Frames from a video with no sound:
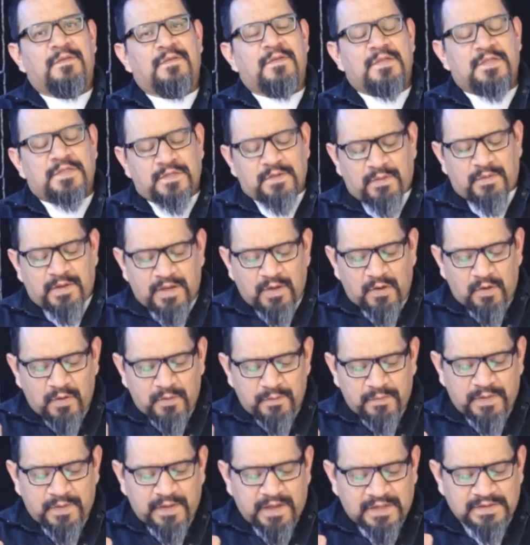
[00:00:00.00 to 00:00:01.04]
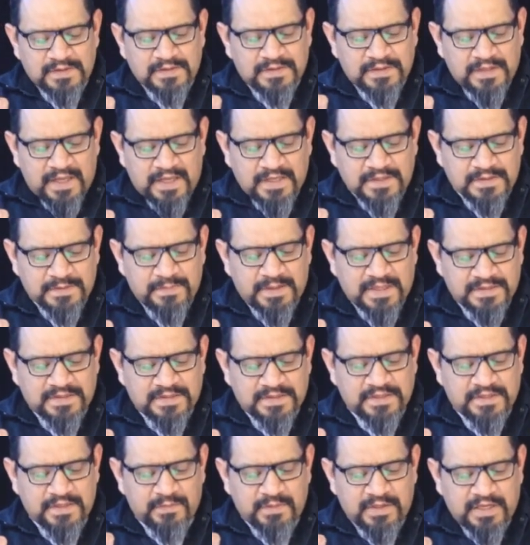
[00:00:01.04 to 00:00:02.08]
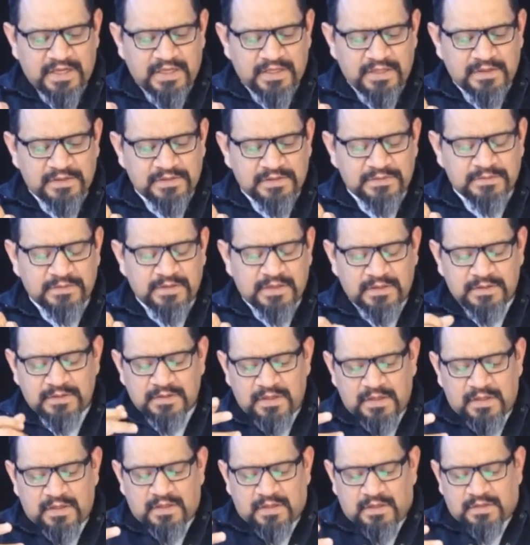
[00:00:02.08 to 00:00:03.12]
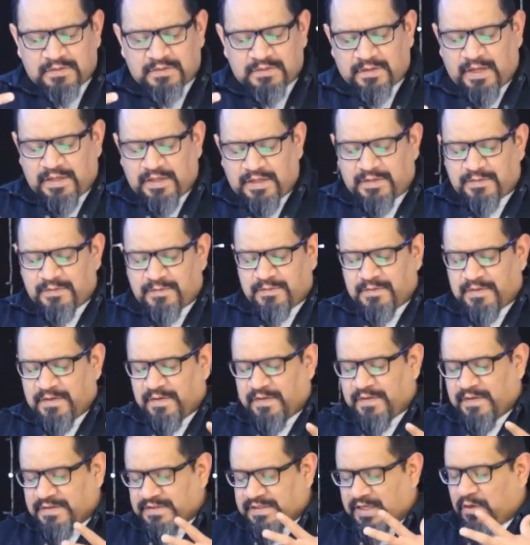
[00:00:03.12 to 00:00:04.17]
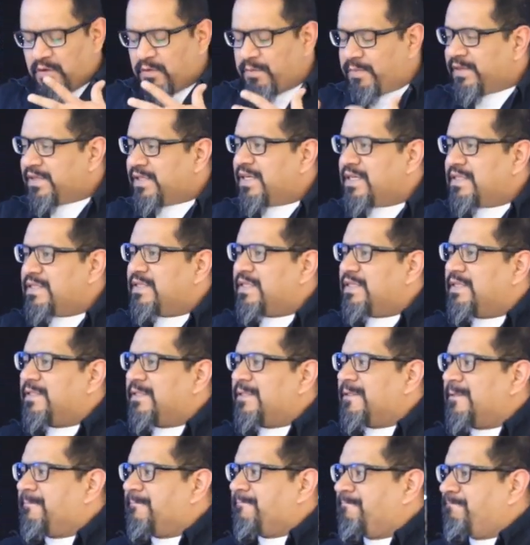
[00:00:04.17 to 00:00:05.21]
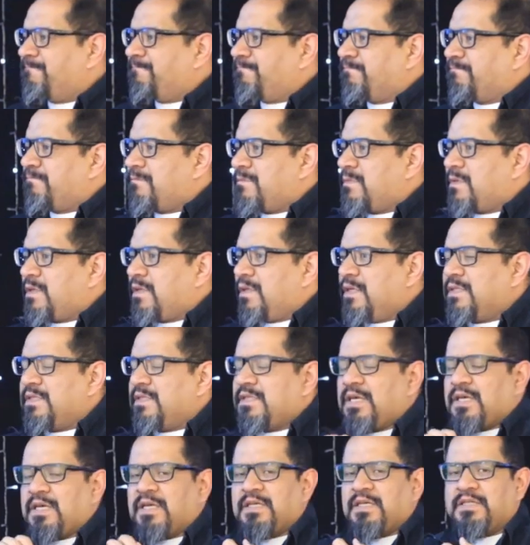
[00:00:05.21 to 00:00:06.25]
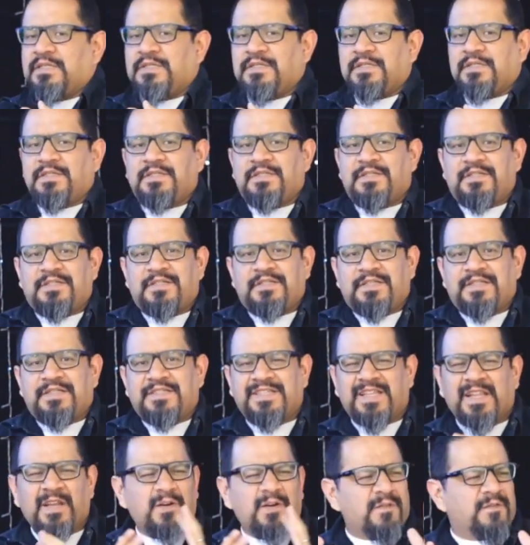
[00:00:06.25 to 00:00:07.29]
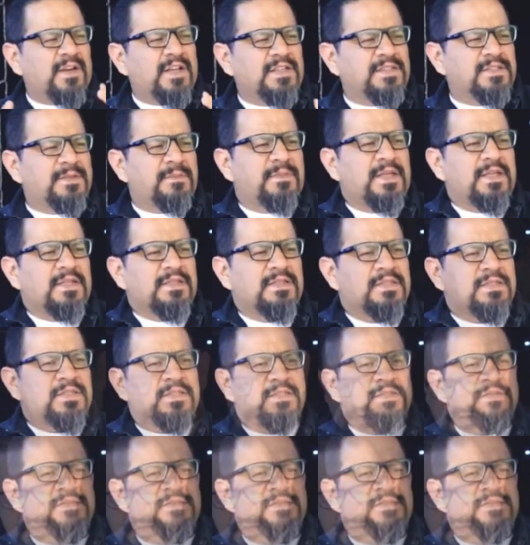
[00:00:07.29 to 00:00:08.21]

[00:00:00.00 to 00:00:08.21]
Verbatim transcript: So I hope that today's message, what I, well, I, one of the things I hope it does is, is, uh, is clarify some things.